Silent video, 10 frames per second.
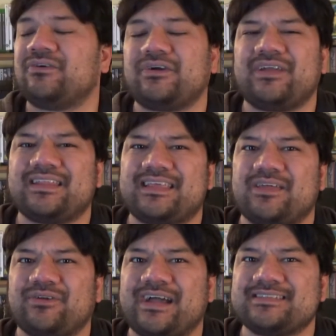Or no, not The
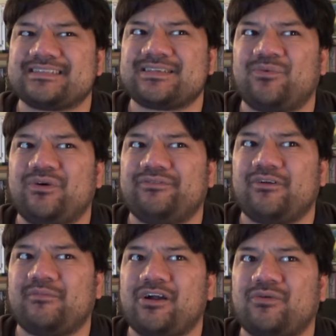Other Guys. That's a Will
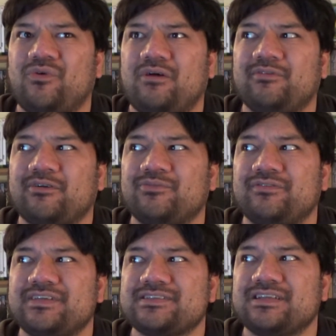Ferrell, Mark Wahlberg
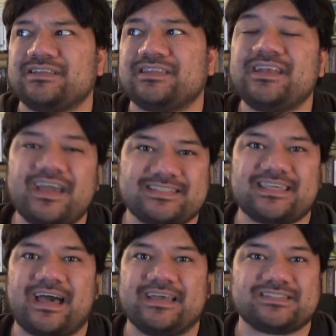movie, isn't it? The Nice
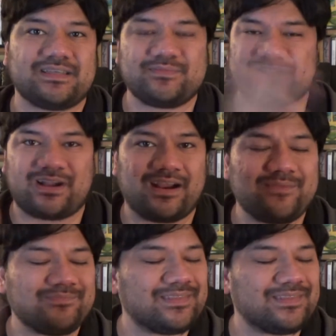Guys. I'm sorry.